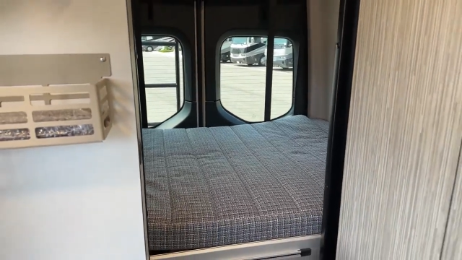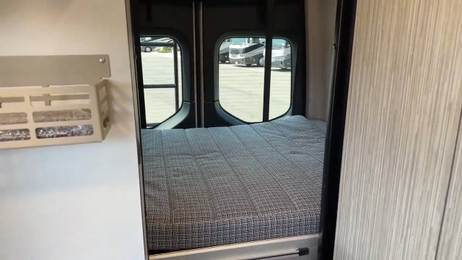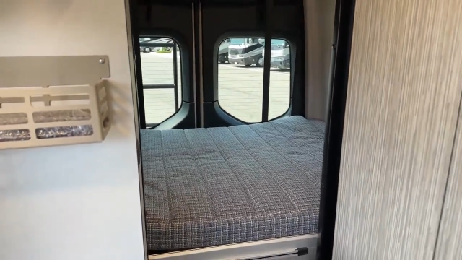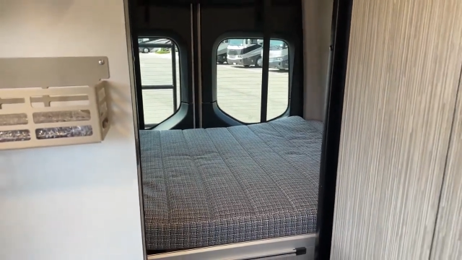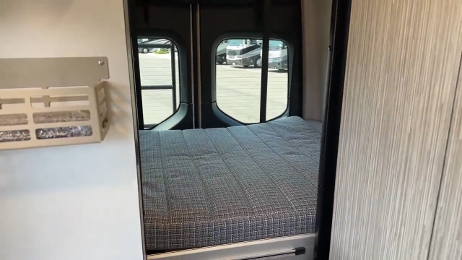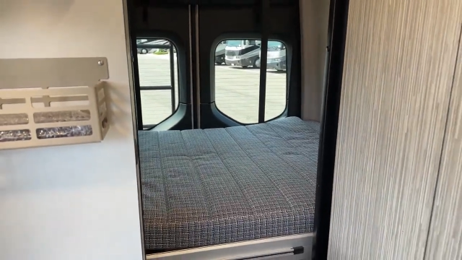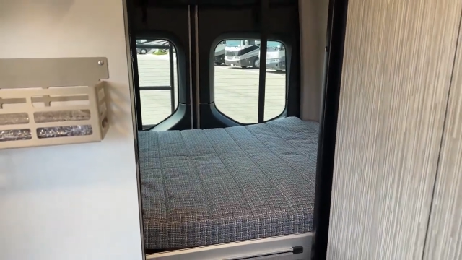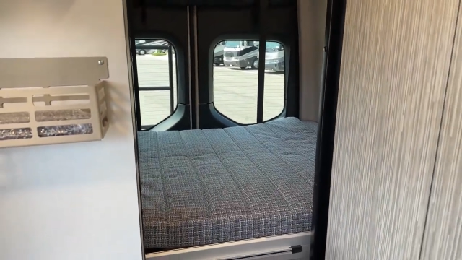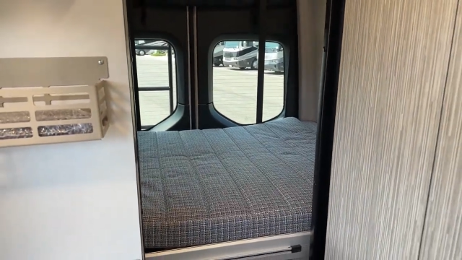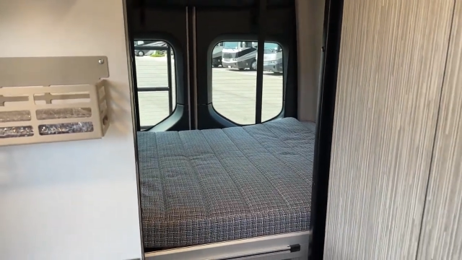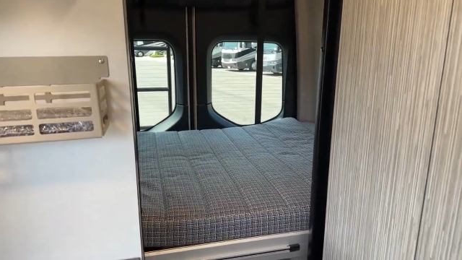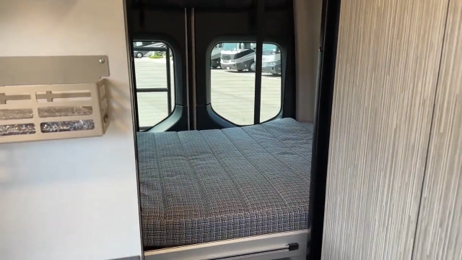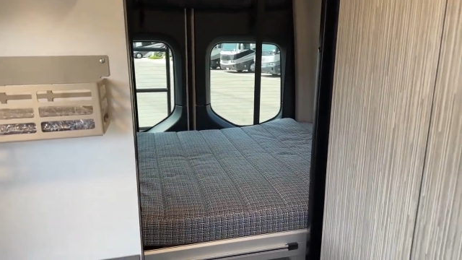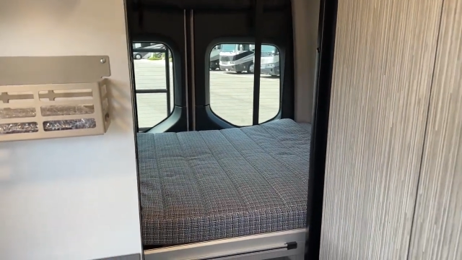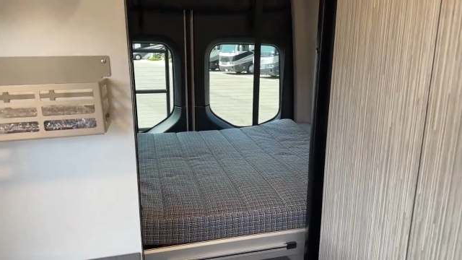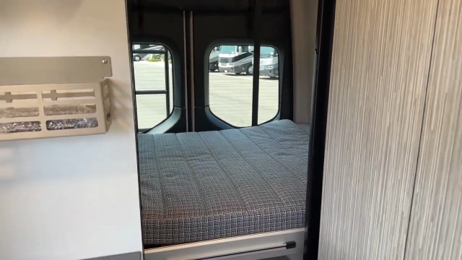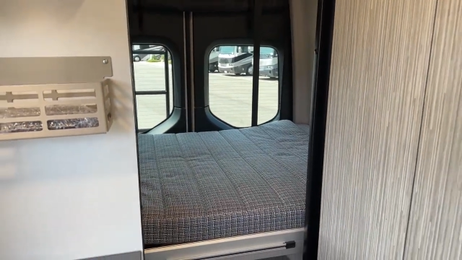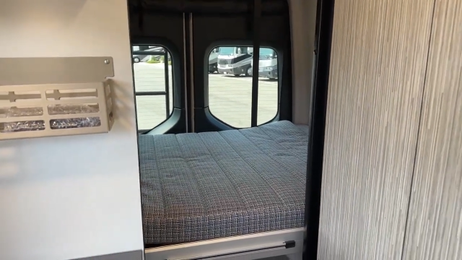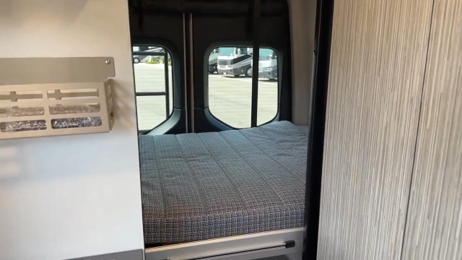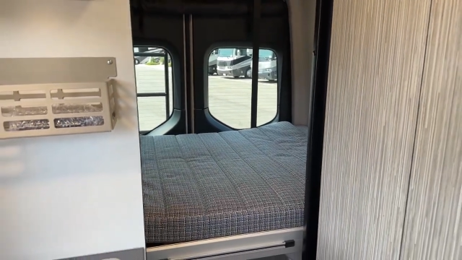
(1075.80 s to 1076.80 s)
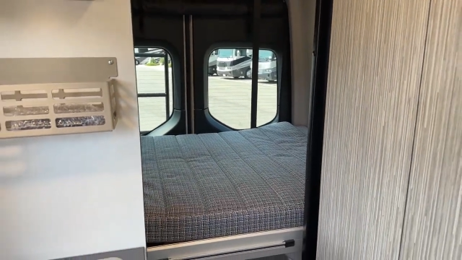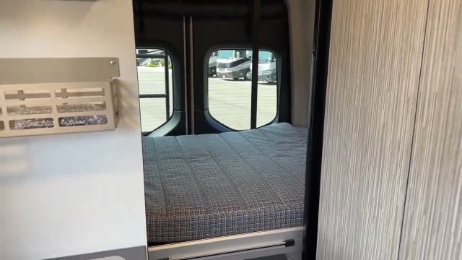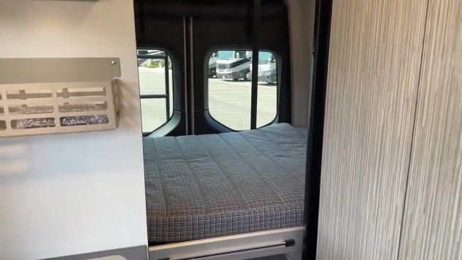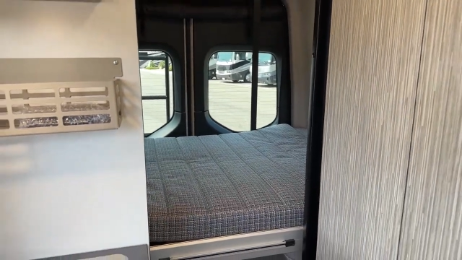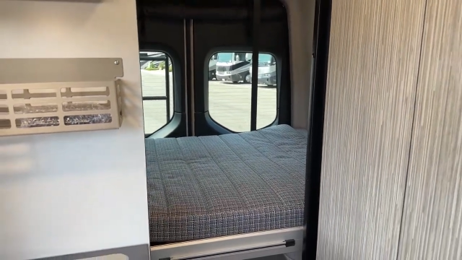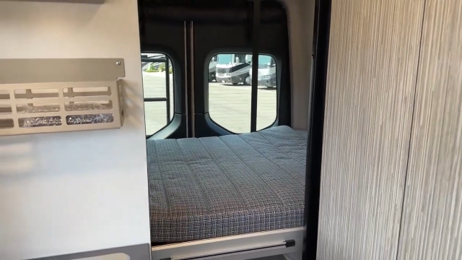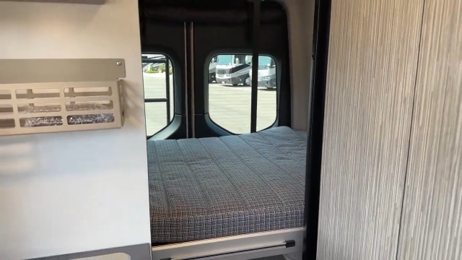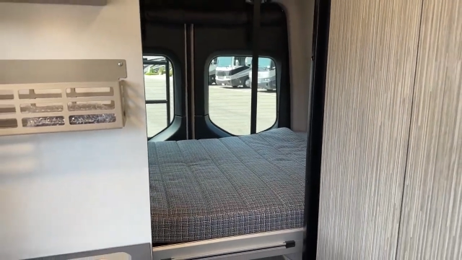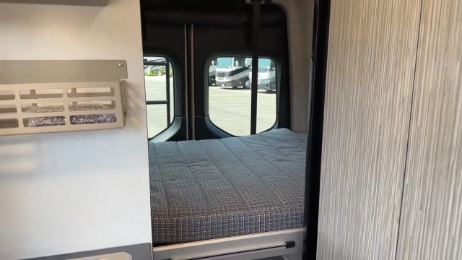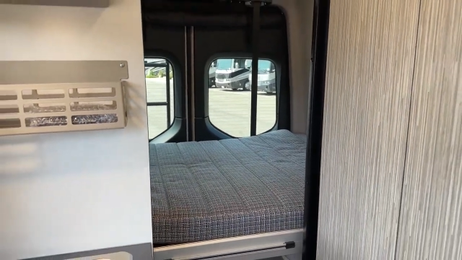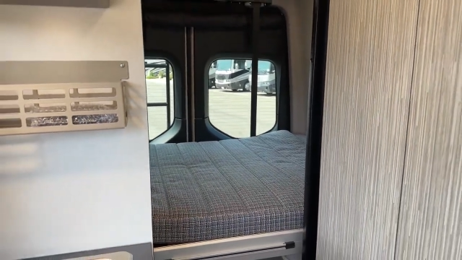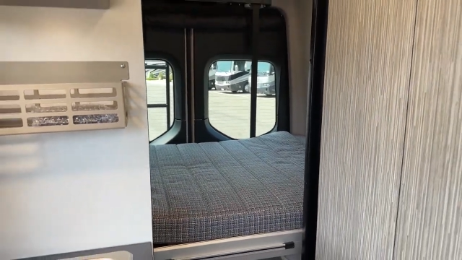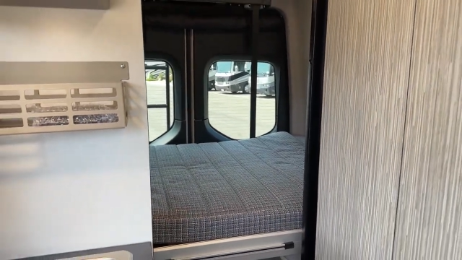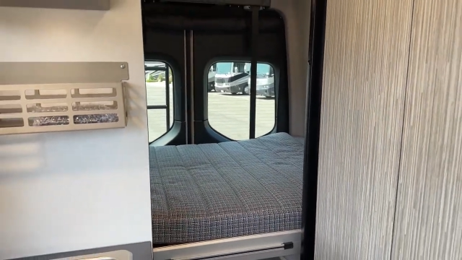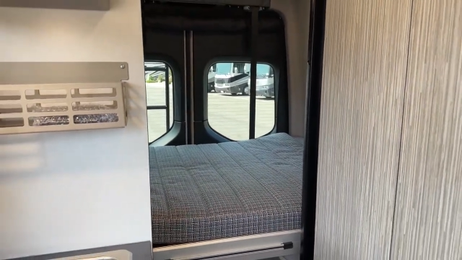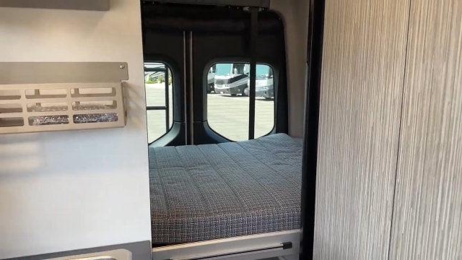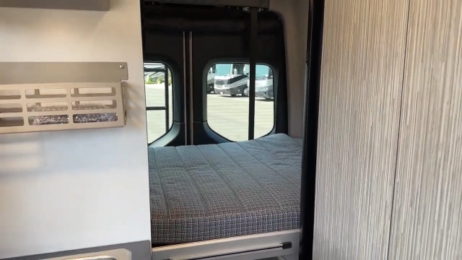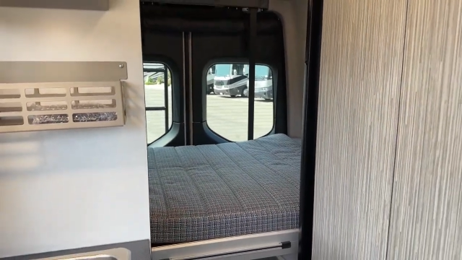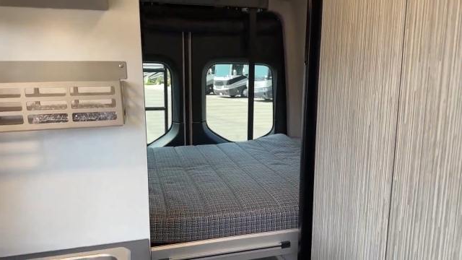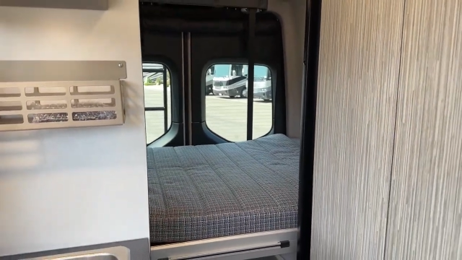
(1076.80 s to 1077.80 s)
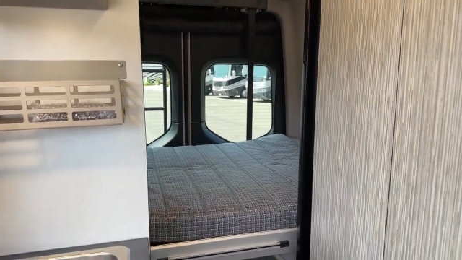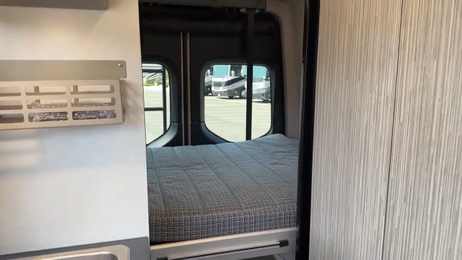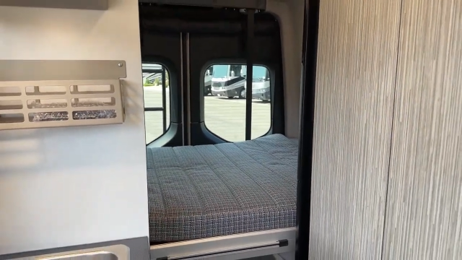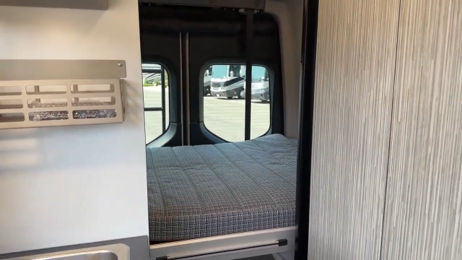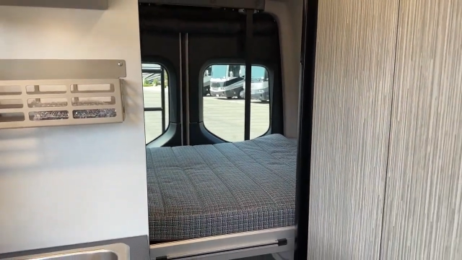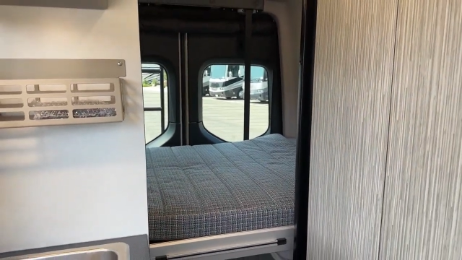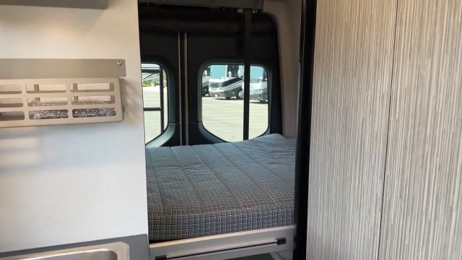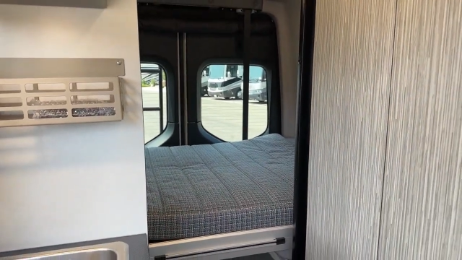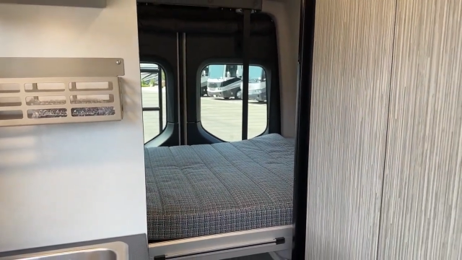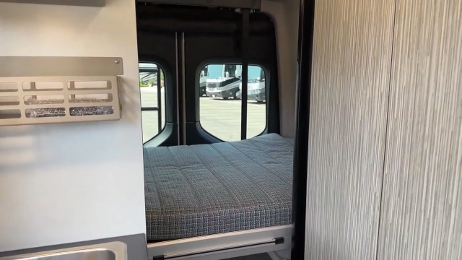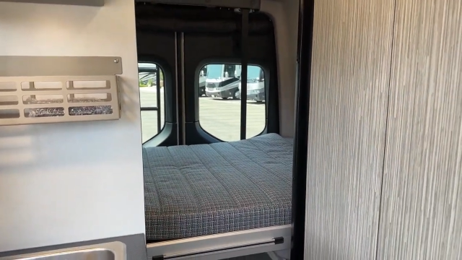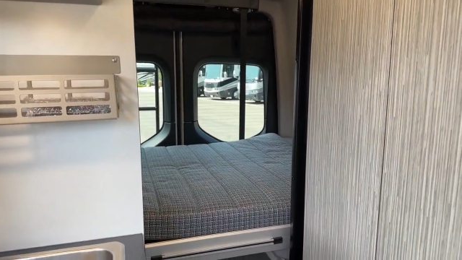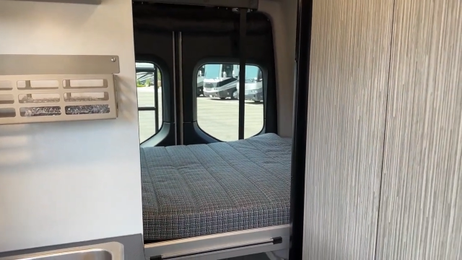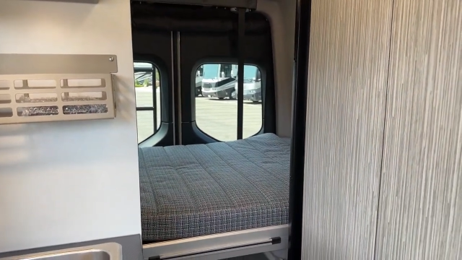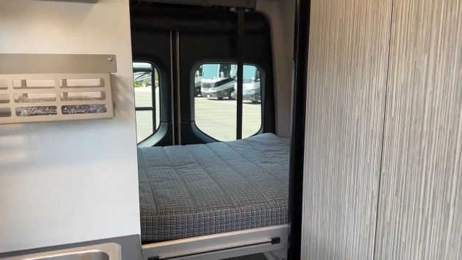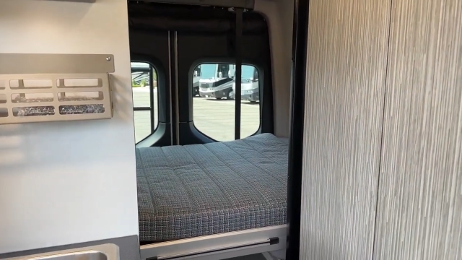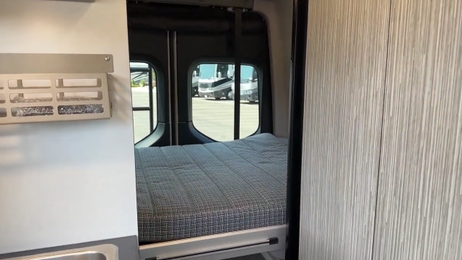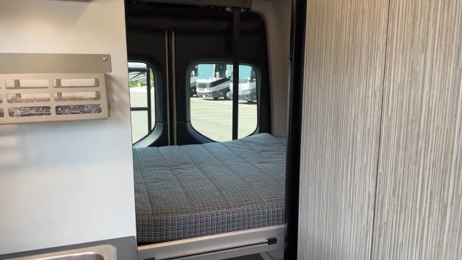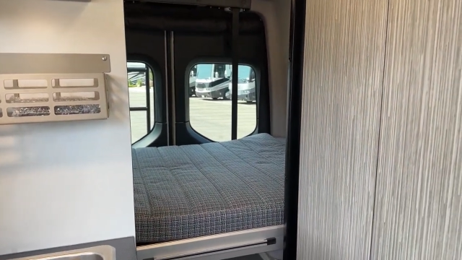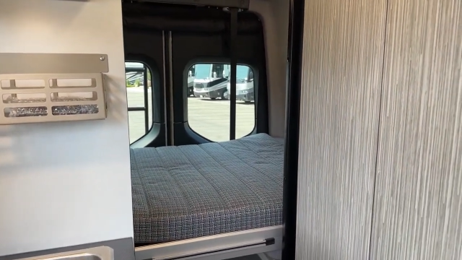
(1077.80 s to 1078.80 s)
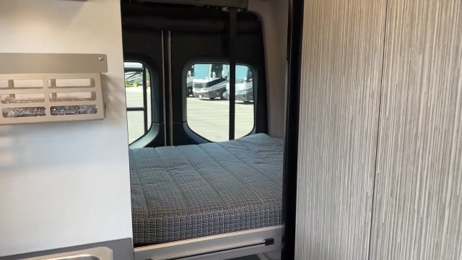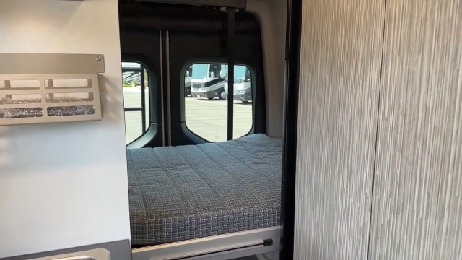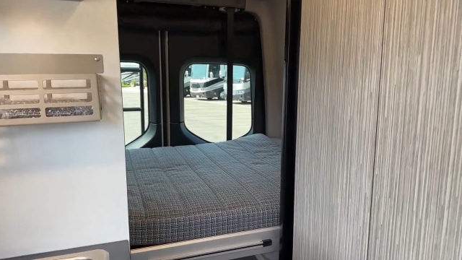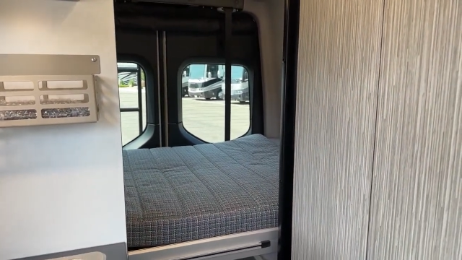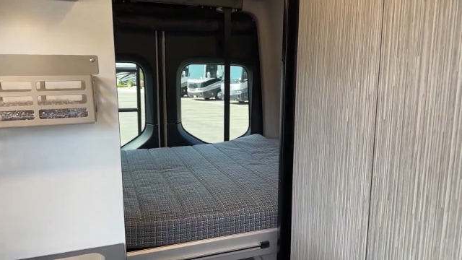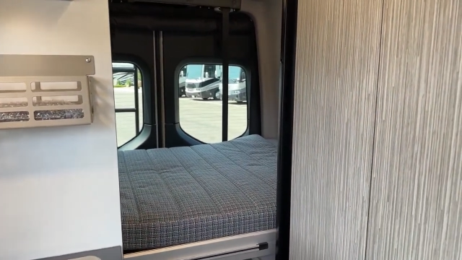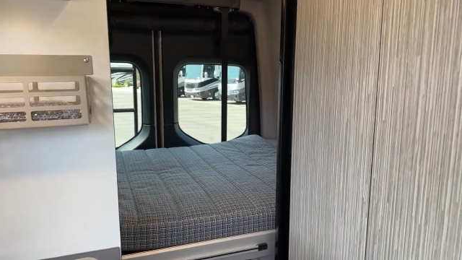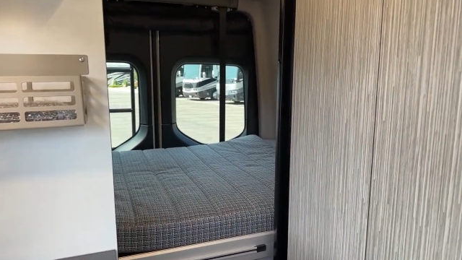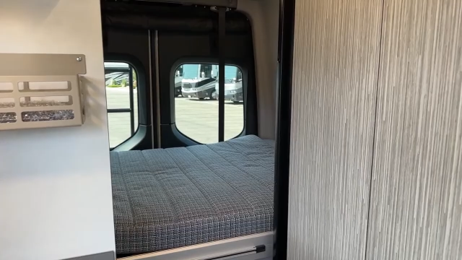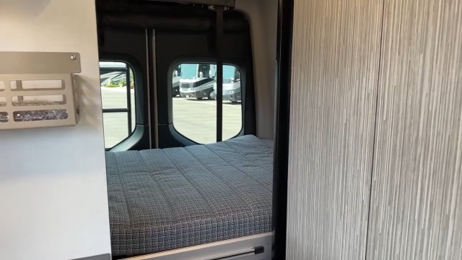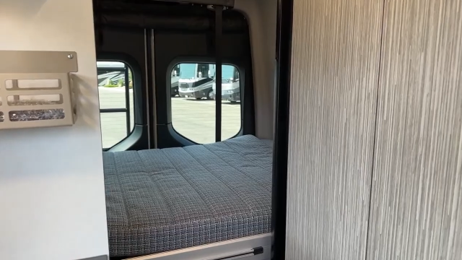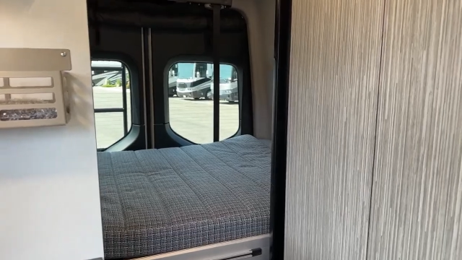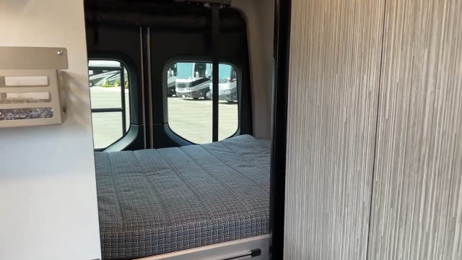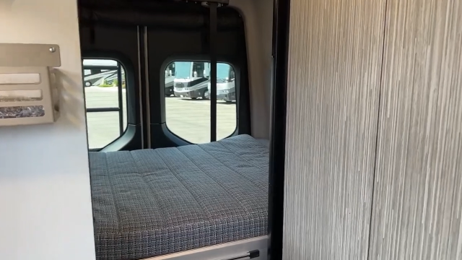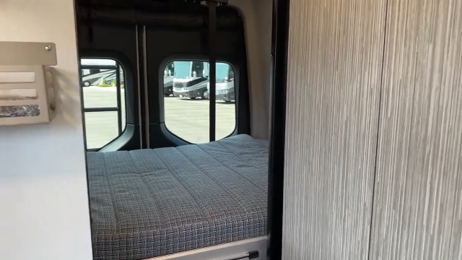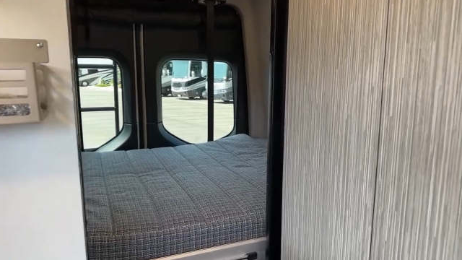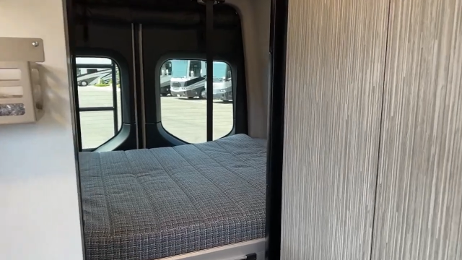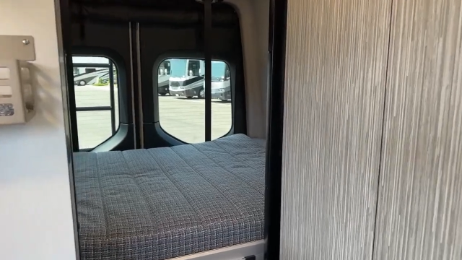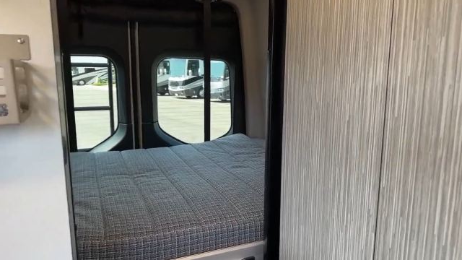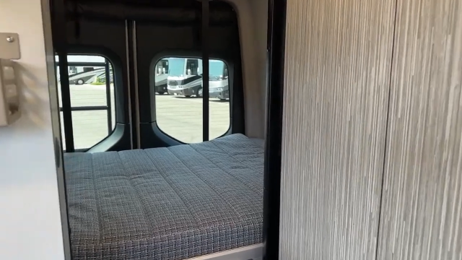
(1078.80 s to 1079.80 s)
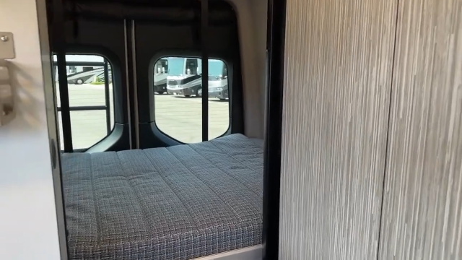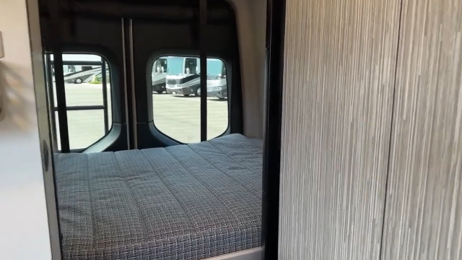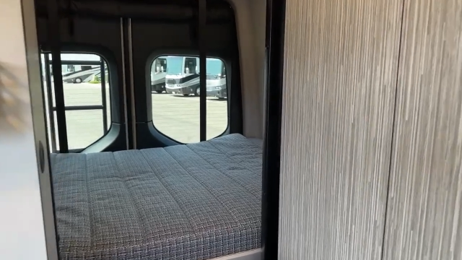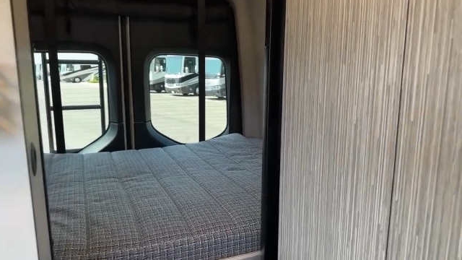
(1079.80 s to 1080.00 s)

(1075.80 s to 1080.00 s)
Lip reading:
Nobody's mouth can be seen.